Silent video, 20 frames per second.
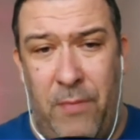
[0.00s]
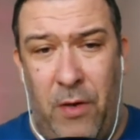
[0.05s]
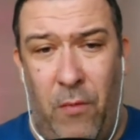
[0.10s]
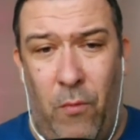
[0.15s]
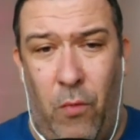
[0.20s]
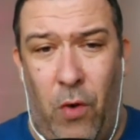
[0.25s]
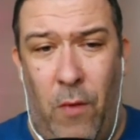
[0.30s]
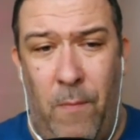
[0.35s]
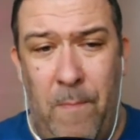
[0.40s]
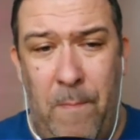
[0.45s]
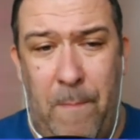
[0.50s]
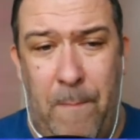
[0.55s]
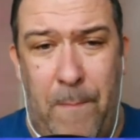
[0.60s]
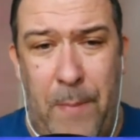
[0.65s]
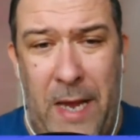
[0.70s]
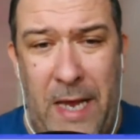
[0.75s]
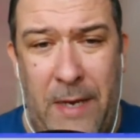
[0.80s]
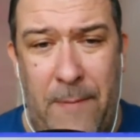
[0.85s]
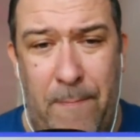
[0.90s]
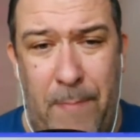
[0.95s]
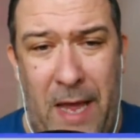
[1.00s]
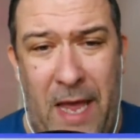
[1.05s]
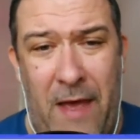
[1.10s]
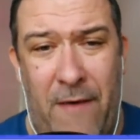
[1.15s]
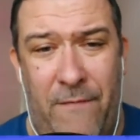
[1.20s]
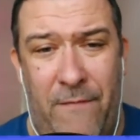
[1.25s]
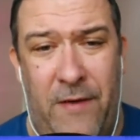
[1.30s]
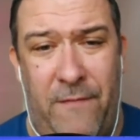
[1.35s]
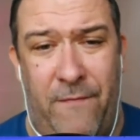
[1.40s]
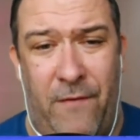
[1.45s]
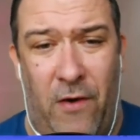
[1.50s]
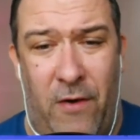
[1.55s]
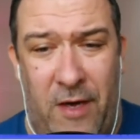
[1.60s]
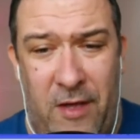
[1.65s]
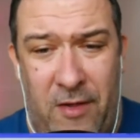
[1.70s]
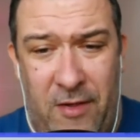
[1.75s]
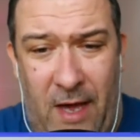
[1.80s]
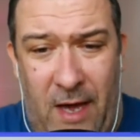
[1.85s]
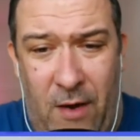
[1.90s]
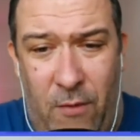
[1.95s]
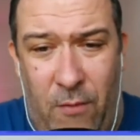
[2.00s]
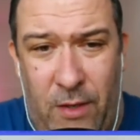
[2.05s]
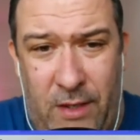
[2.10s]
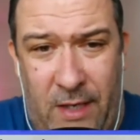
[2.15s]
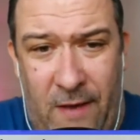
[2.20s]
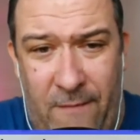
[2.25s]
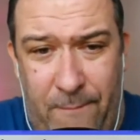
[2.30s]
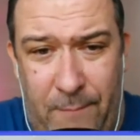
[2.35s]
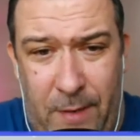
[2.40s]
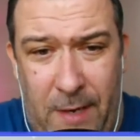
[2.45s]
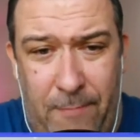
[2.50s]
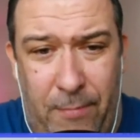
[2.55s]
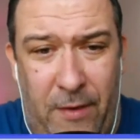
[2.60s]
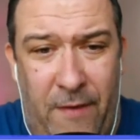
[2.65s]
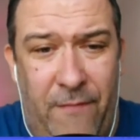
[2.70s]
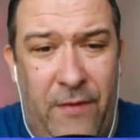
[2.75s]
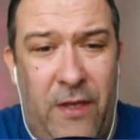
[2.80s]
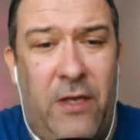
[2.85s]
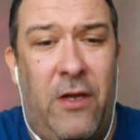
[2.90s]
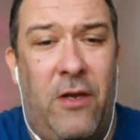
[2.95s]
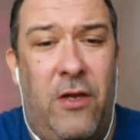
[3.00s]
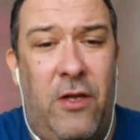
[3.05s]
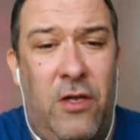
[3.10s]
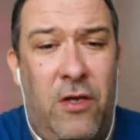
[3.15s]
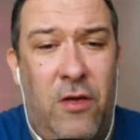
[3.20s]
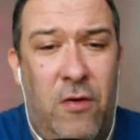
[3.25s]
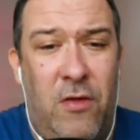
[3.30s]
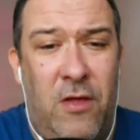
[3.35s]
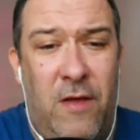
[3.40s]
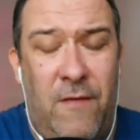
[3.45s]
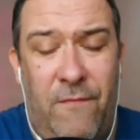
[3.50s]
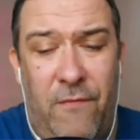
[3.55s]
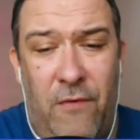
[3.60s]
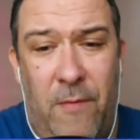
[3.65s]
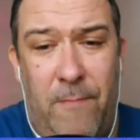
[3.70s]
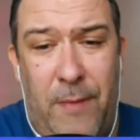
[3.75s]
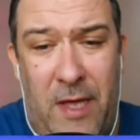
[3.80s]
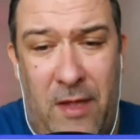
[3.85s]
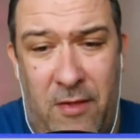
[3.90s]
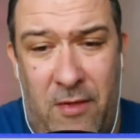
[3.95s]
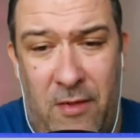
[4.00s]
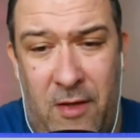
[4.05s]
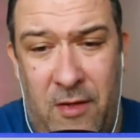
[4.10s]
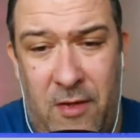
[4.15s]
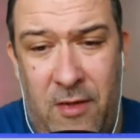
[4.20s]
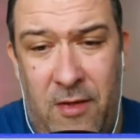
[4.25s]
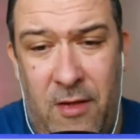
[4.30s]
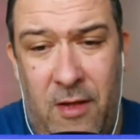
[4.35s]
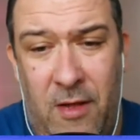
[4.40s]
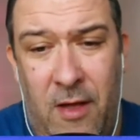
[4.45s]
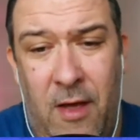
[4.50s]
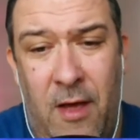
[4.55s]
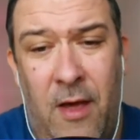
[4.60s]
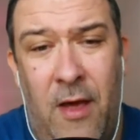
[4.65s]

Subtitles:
But one big bit of advice that I would give people if you're going to use it for a business